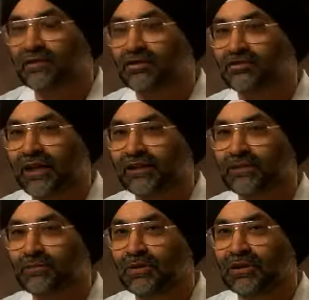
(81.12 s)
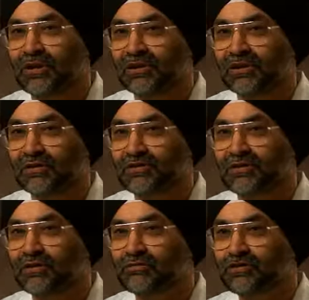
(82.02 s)
that attracted me to
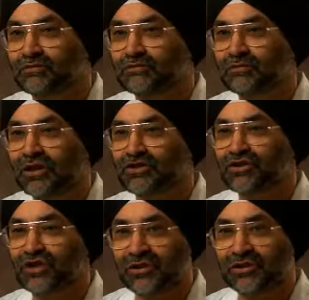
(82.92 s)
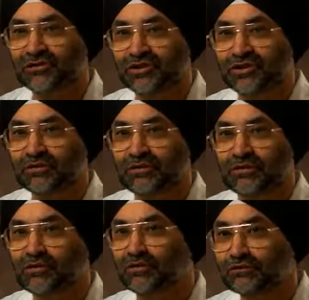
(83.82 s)
cardiology, it was always challenging,
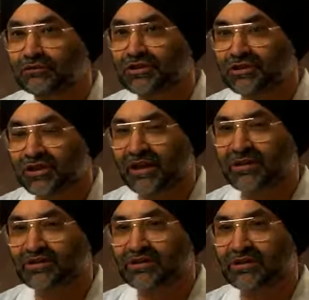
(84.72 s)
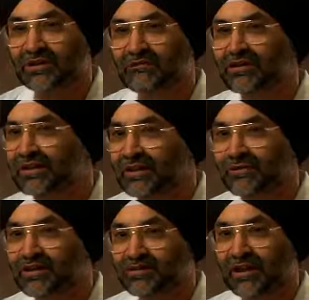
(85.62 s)
it was always changing, it was
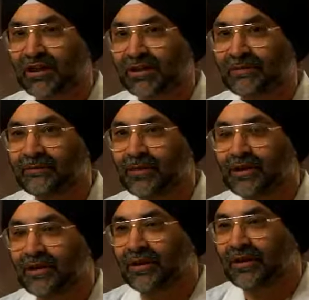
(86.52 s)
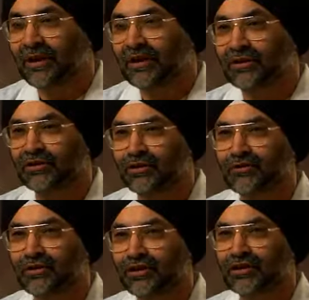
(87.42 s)
never the same. And I knew
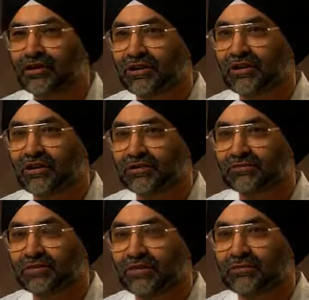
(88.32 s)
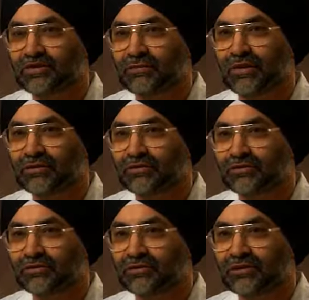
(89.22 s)
very early on when I was at medical
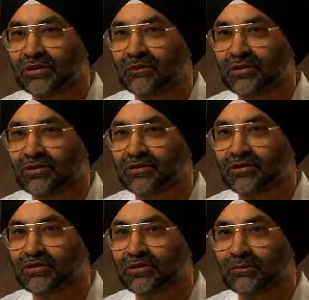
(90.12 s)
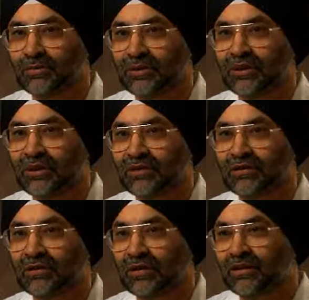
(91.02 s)
school that I wanted to do something
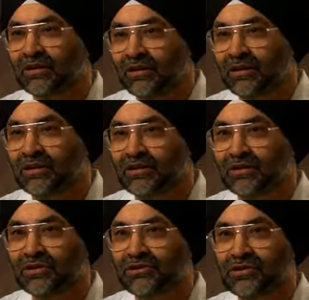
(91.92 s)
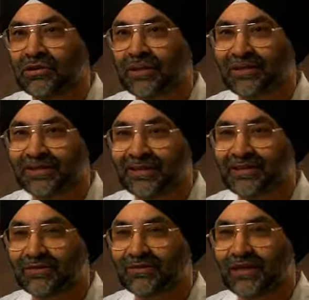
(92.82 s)
in the cardiology,
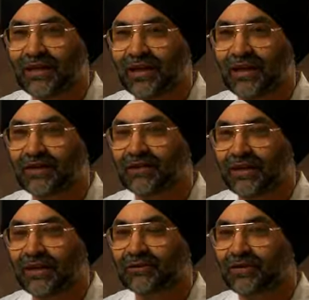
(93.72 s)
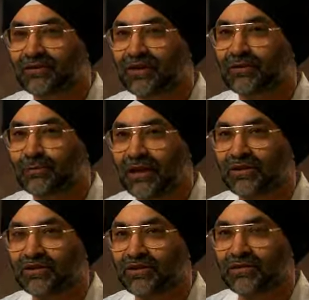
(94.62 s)
intensive care, looking after sick
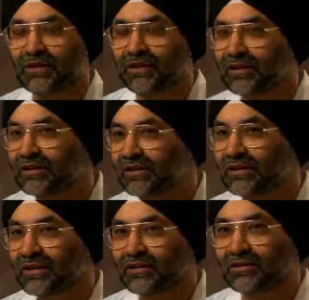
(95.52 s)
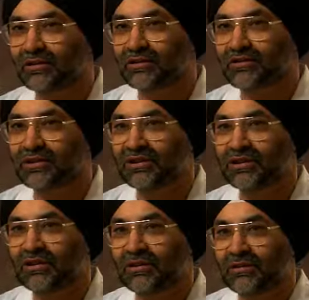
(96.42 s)
patients. And I think that in
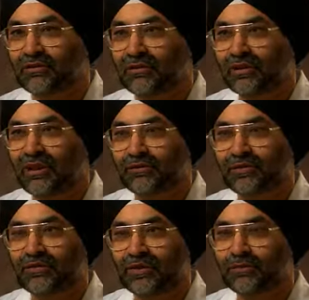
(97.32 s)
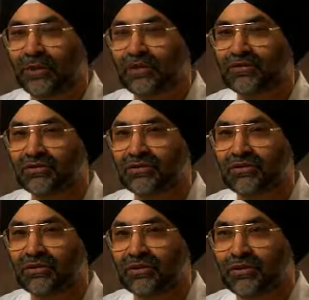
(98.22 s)
cardiology, we look after sick
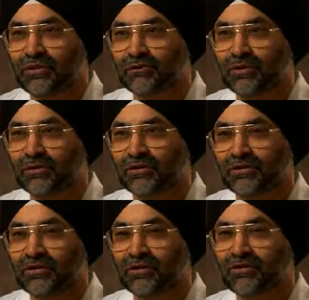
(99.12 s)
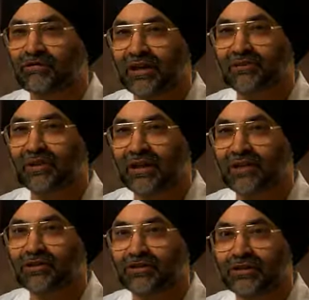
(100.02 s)
patients, but there's a lot of
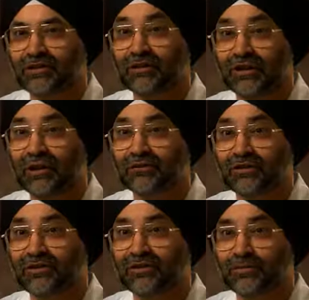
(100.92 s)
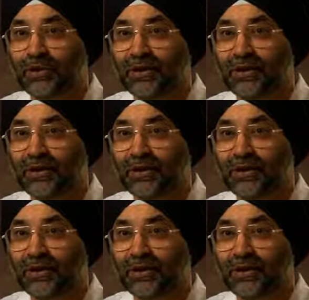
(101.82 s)
gratification in looking after such